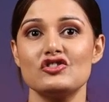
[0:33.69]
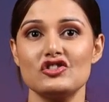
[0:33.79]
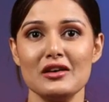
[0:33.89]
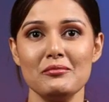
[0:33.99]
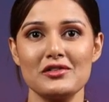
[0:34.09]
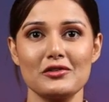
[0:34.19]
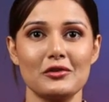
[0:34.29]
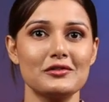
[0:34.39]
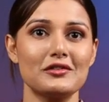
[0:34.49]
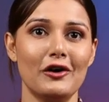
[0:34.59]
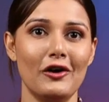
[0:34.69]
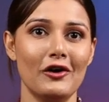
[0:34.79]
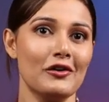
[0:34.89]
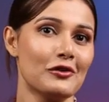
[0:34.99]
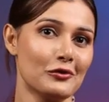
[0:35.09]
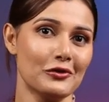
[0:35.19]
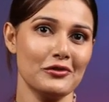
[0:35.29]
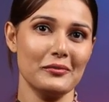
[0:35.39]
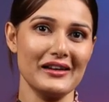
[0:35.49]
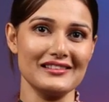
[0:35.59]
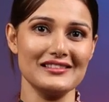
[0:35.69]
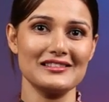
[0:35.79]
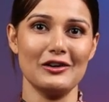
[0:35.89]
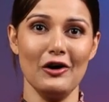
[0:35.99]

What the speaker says: gemstones or rose petals,